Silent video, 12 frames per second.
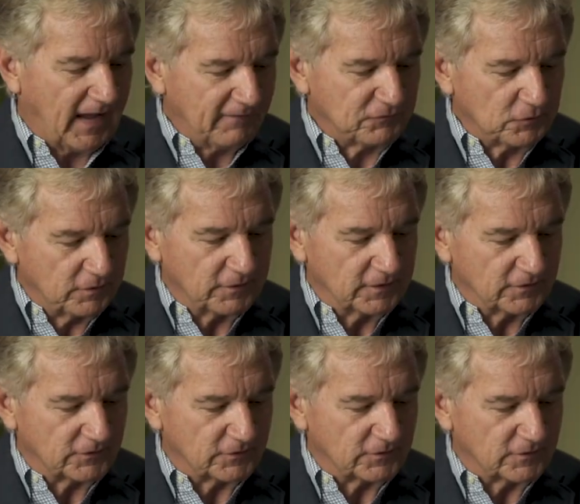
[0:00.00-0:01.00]
After
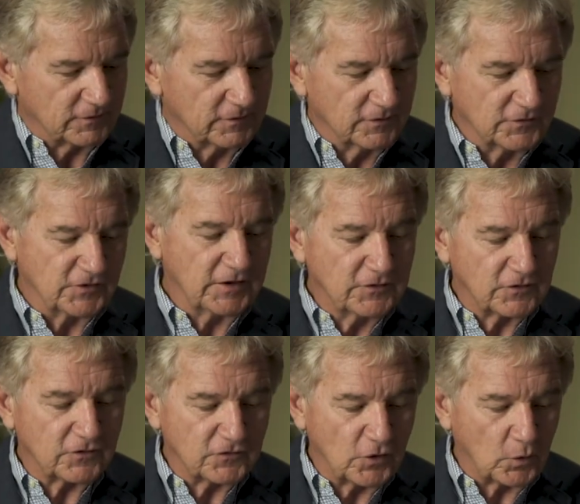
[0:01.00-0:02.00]
this,
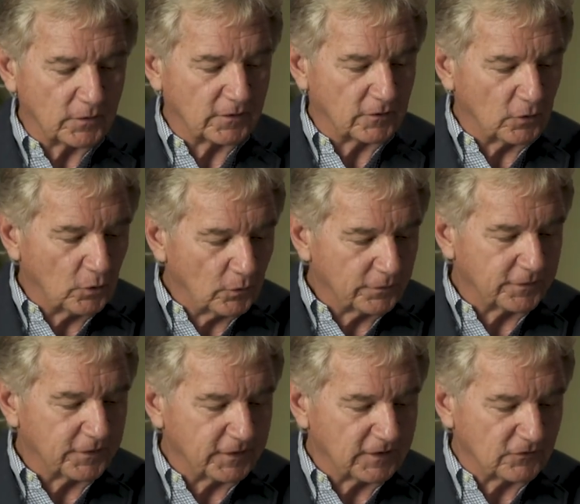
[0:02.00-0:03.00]
Jesus, knowing that all
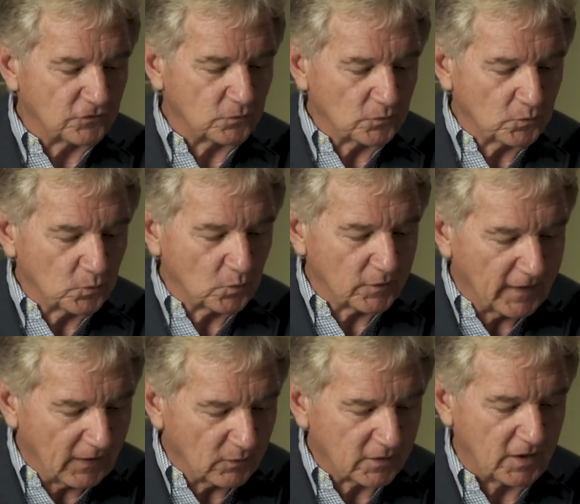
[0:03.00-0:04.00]
things were
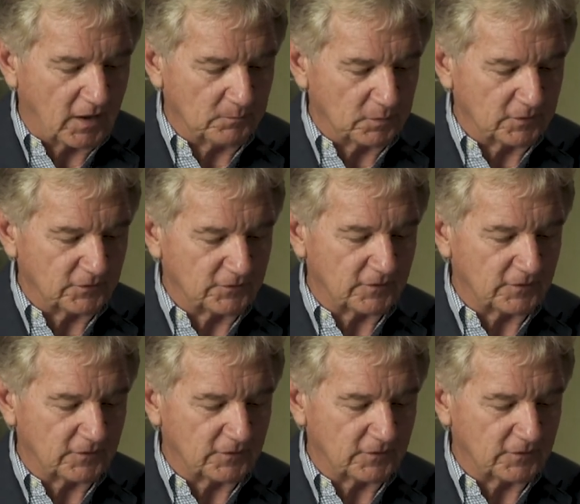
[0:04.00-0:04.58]
now accomplished,